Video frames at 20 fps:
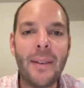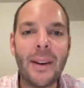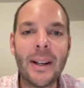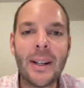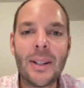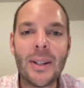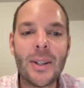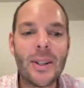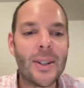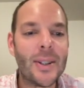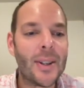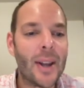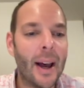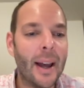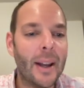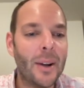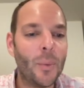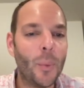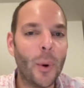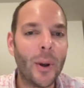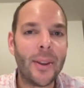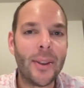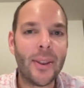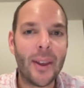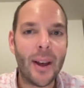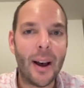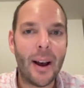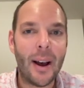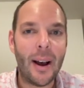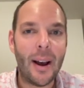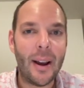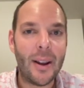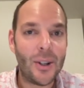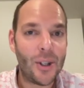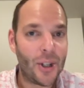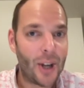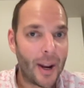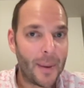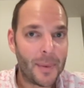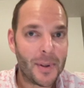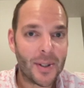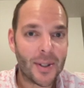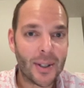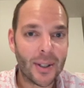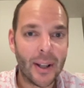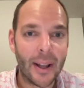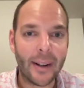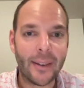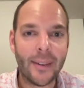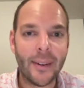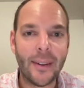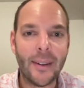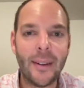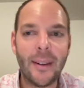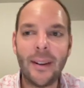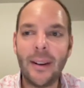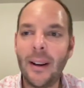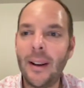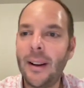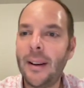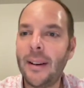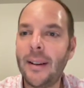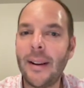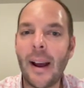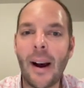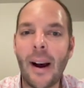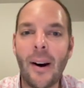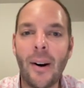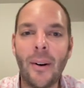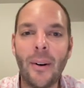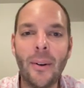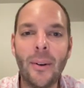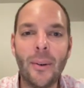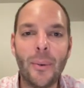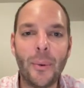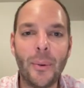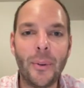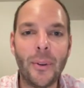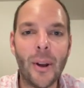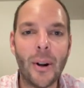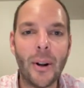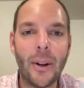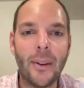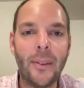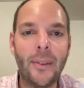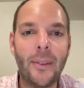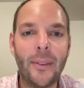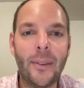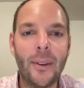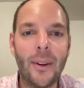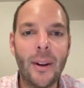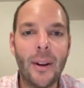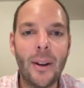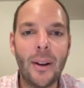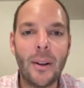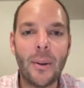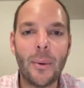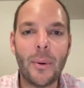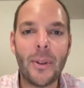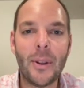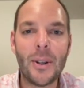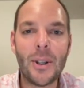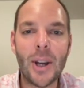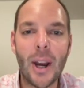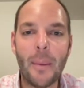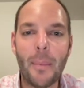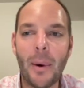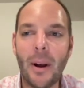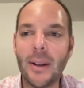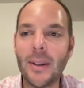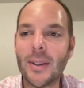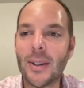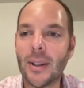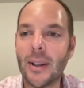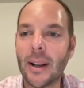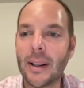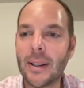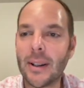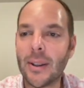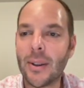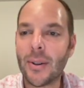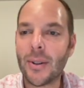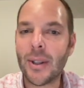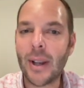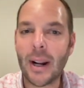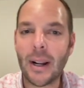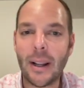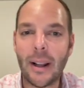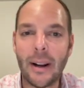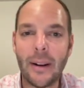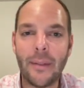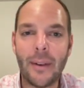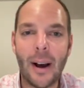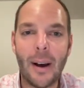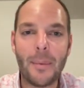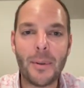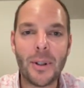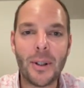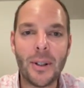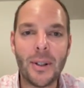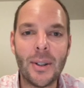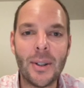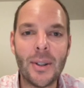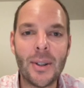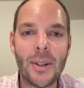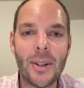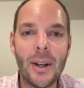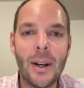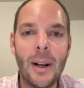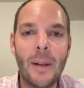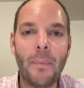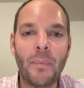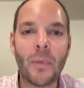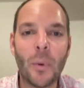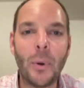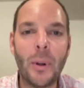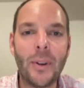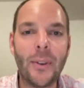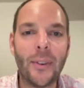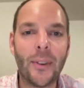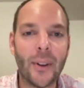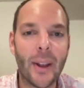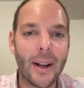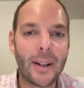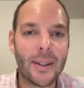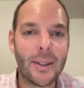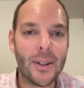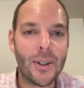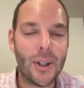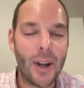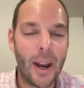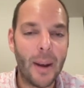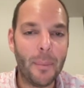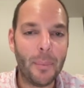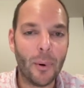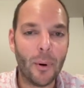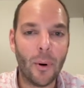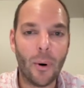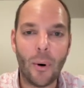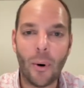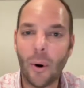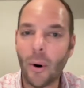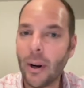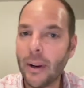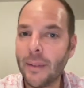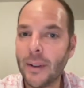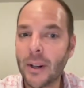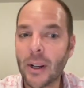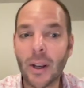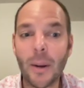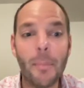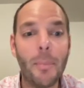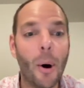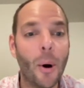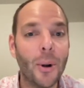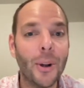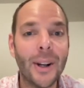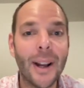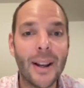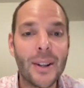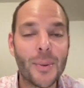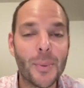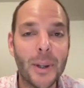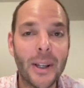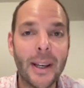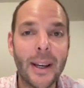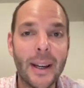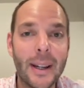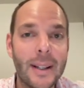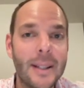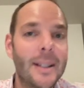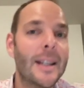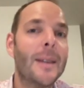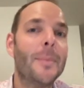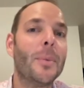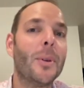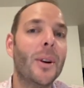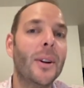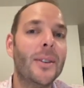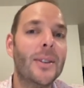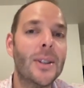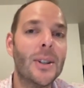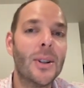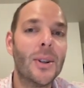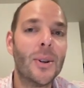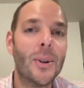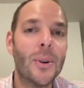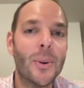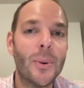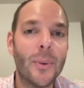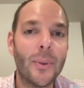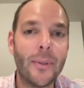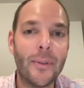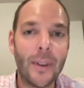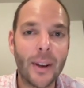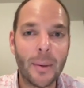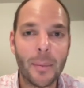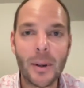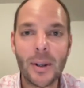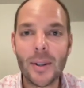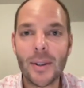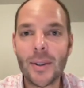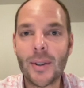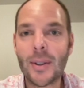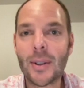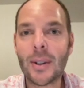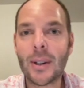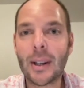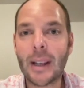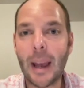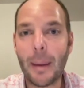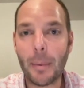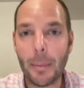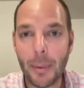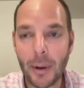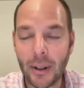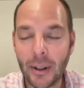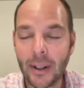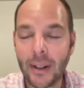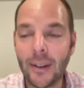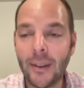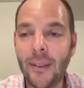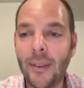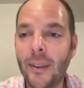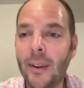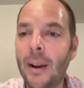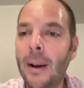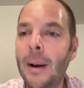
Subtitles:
into design with shapes selected. Now we'll notice with the shape unselected, there's not a lot of options. When you select a shape or even a component as we get deeper into Figma's capabilities,